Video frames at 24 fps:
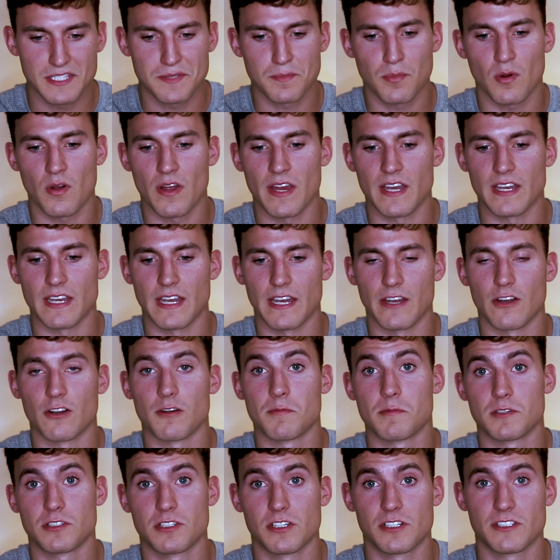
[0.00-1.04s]
this point, it
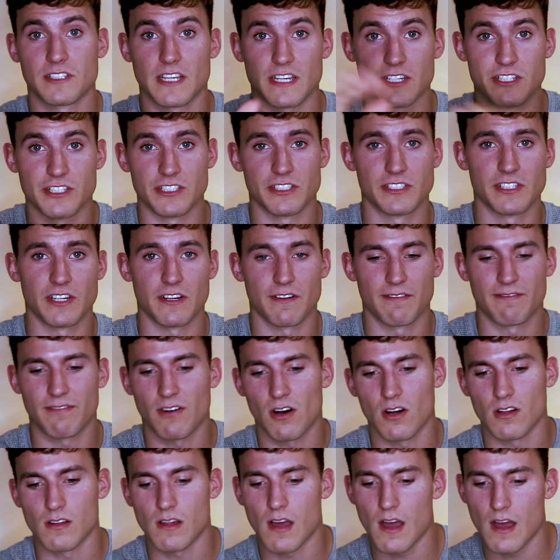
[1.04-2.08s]
almost looks like she's gonna
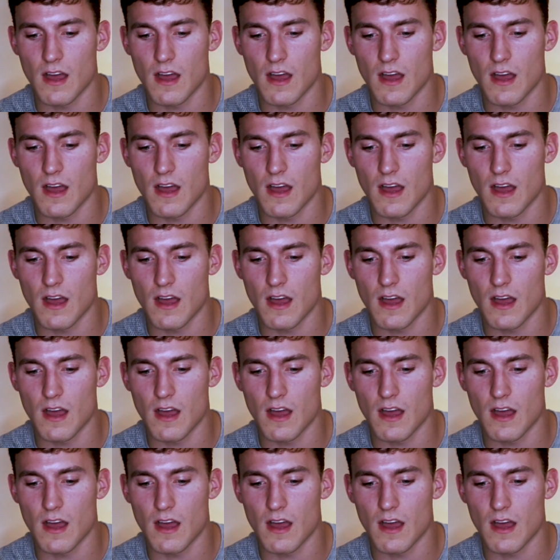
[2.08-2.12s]
fall